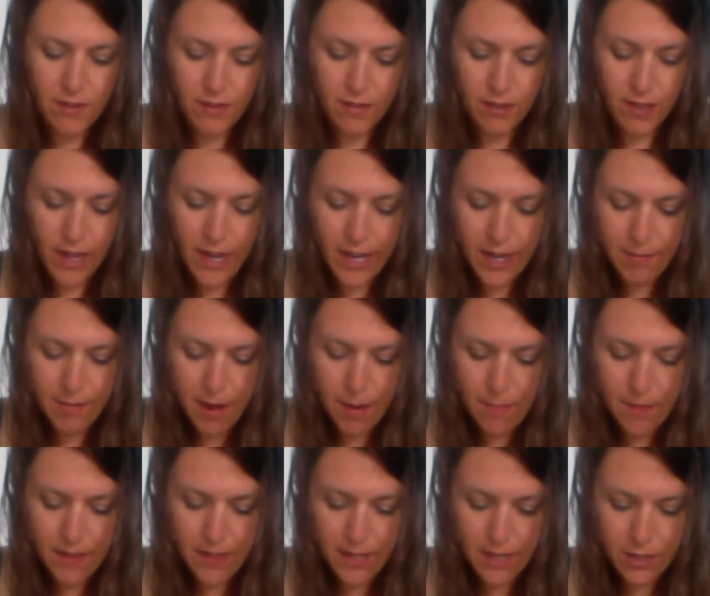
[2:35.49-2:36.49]
line them
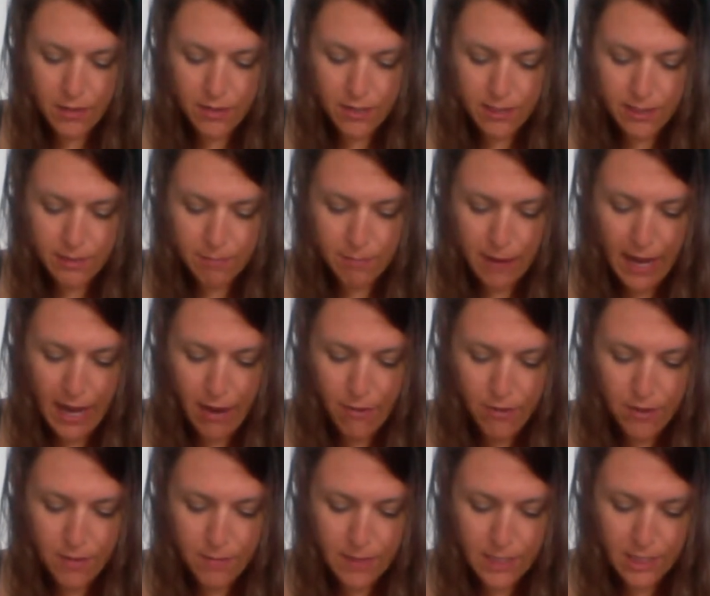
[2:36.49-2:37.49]
up, and then you just
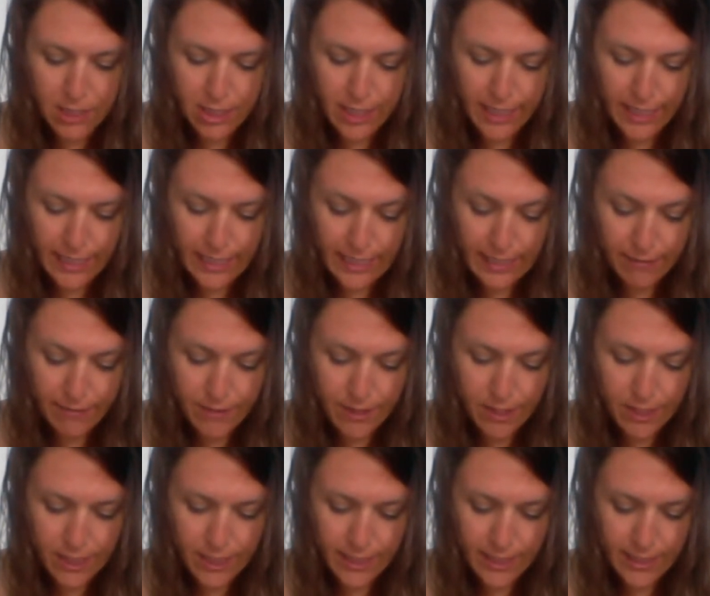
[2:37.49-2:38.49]
pound them in gently,
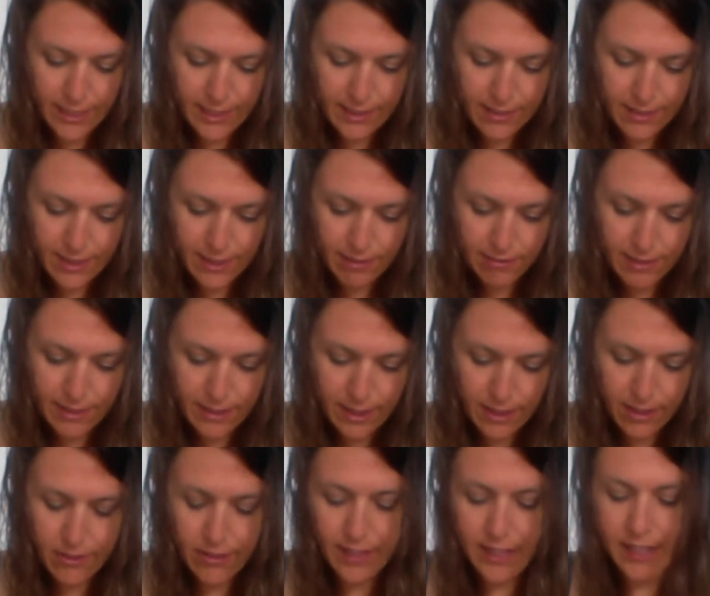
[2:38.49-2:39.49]
very gently. So this one's
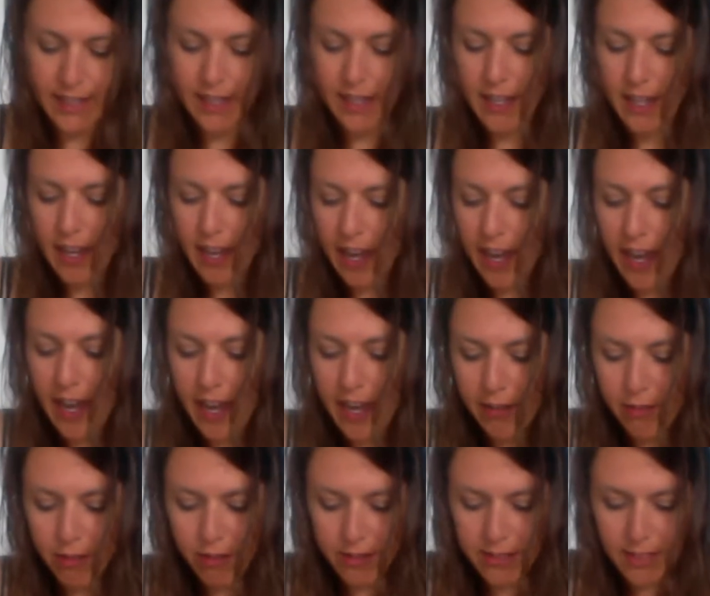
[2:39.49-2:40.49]
not going in. And
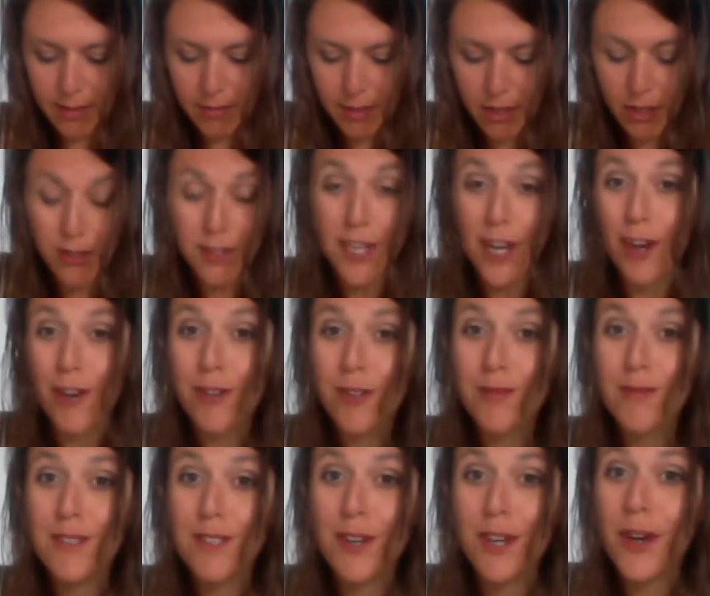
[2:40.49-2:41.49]
of course, I'm in a hotel
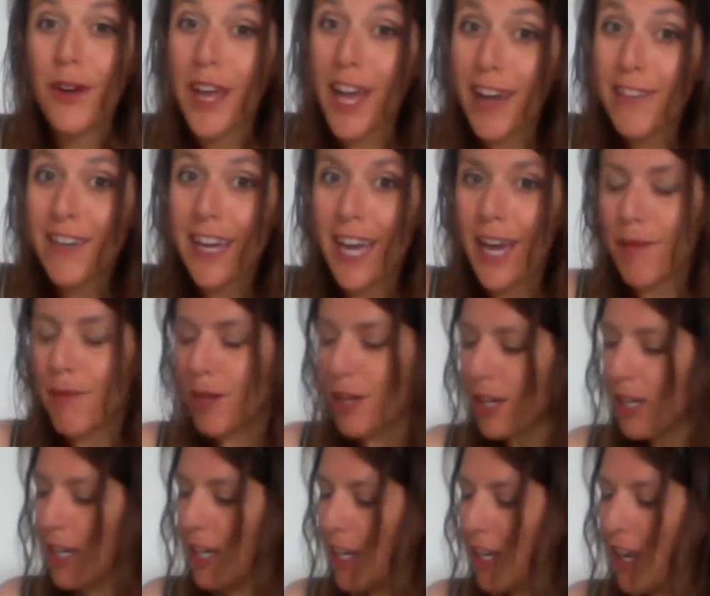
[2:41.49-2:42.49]
room, so I don't have a
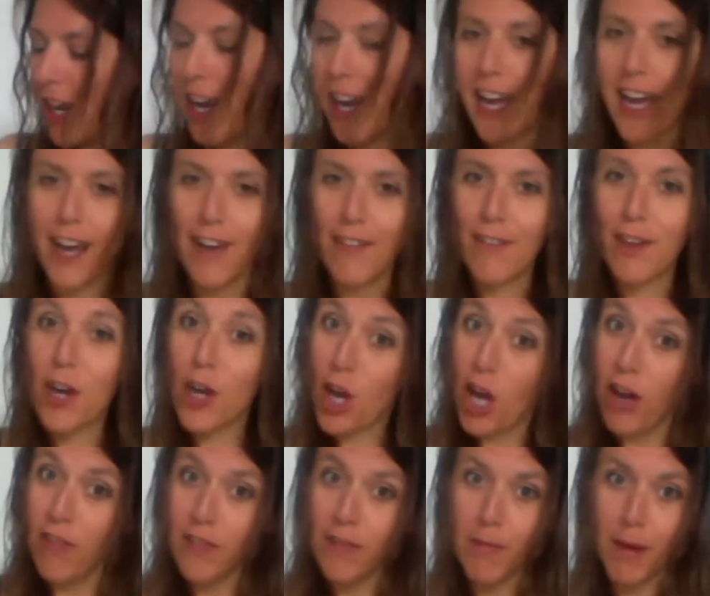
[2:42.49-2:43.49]
hammer. I have a
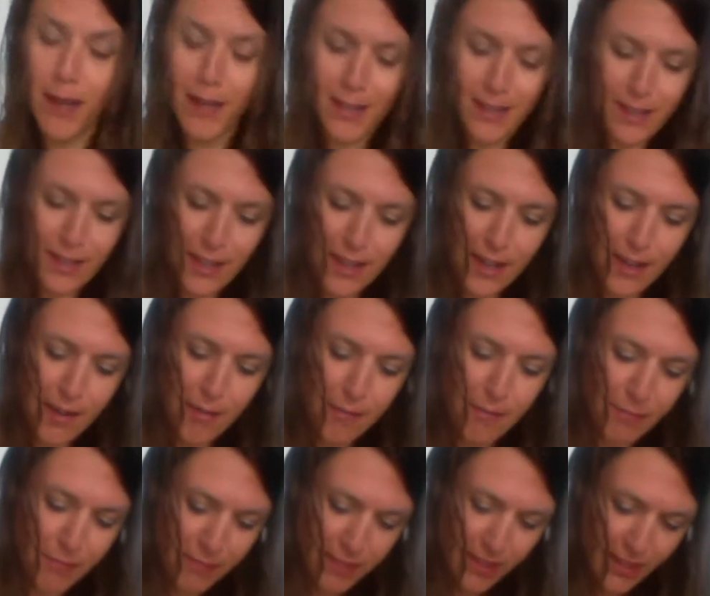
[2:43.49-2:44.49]
coffee mug.
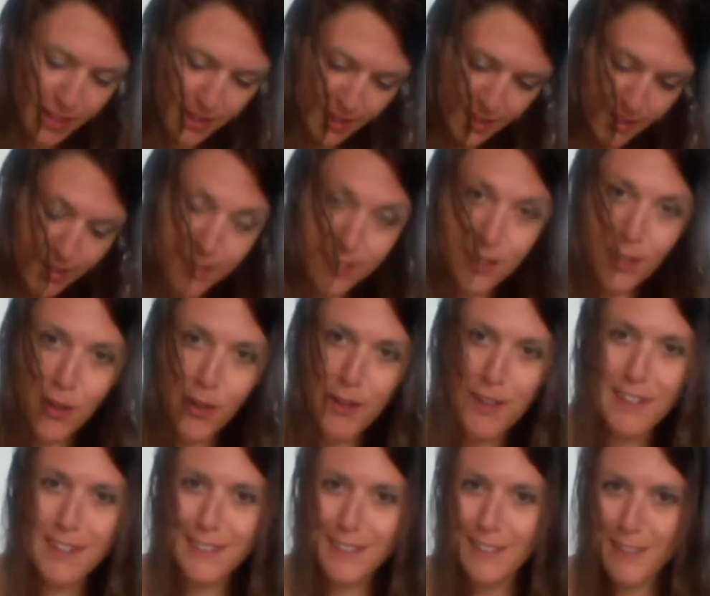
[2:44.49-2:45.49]
So
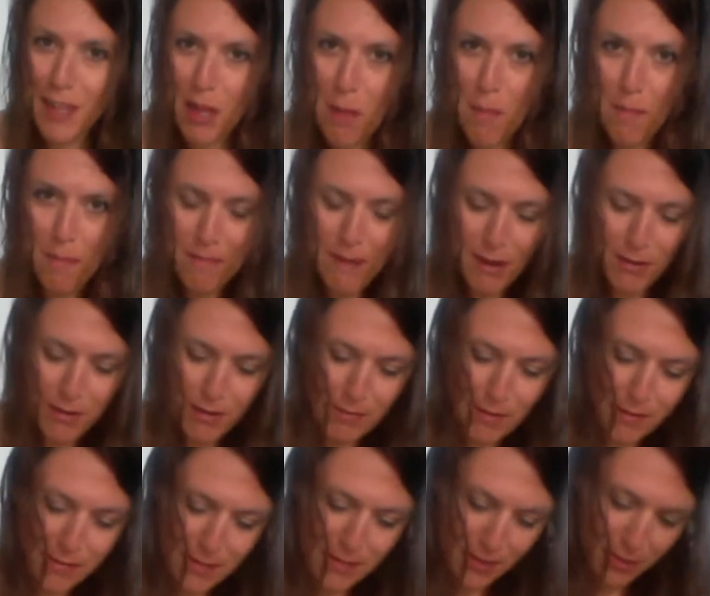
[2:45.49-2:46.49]
bear with
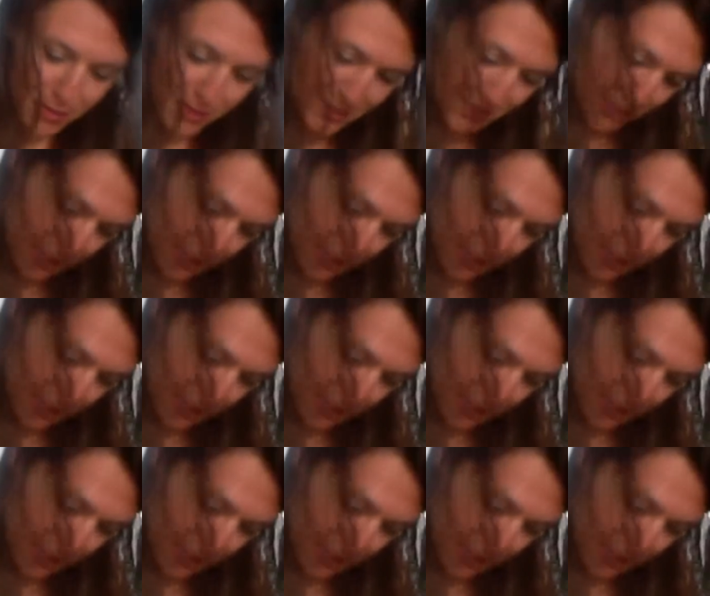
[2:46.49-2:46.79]
me for the noise